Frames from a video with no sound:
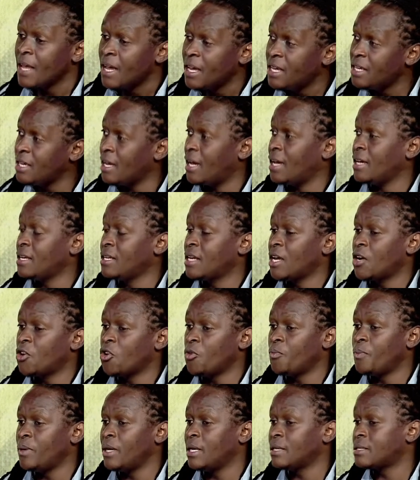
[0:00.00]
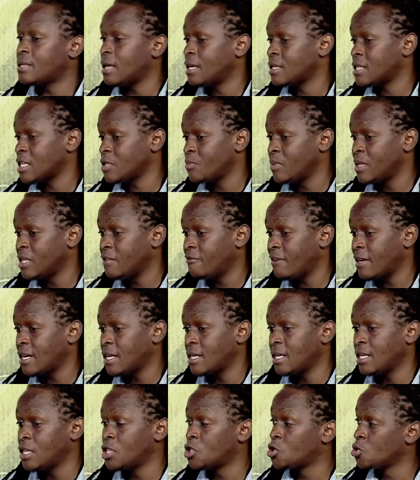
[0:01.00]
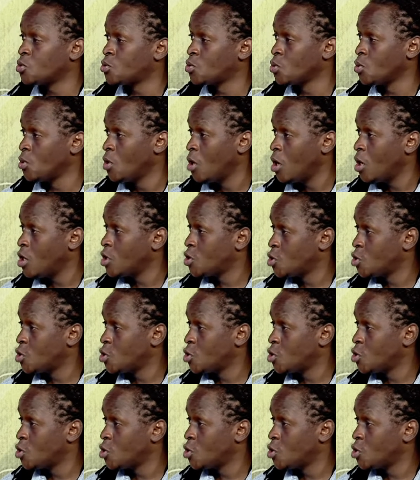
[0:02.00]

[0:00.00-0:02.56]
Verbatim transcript: Here in Nairobi, it's, it has been divided into two,